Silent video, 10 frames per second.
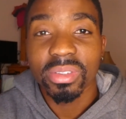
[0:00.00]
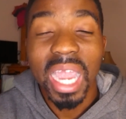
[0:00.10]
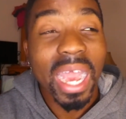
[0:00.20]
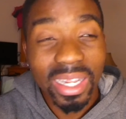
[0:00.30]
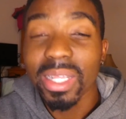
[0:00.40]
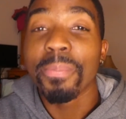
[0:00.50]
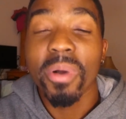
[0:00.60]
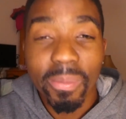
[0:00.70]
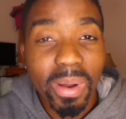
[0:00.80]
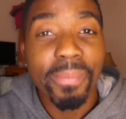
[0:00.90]
I need a
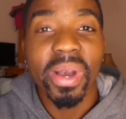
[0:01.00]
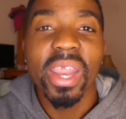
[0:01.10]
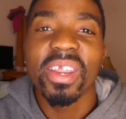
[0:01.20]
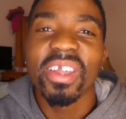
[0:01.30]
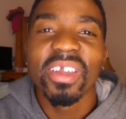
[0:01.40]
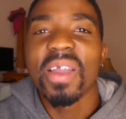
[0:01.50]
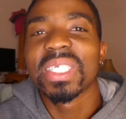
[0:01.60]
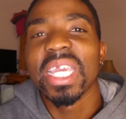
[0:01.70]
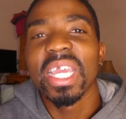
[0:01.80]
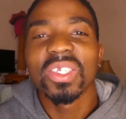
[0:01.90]
proper break. Now
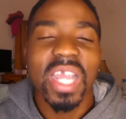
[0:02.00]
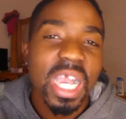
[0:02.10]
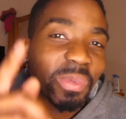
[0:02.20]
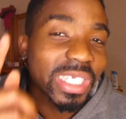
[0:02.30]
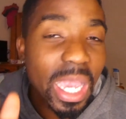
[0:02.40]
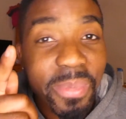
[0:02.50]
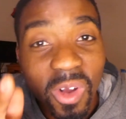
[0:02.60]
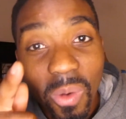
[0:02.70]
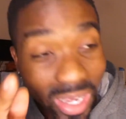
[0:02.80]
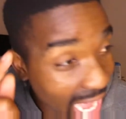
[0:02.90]
say, so guys, please help me,
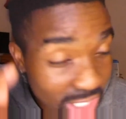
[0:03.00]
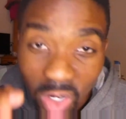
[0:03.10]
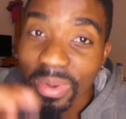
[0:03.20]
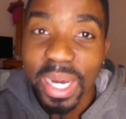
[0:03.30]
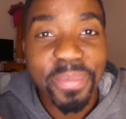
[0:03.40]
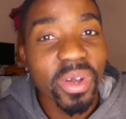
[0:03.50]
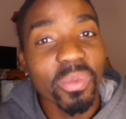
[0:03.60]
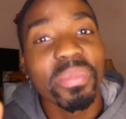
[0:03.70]
guys, comment down below,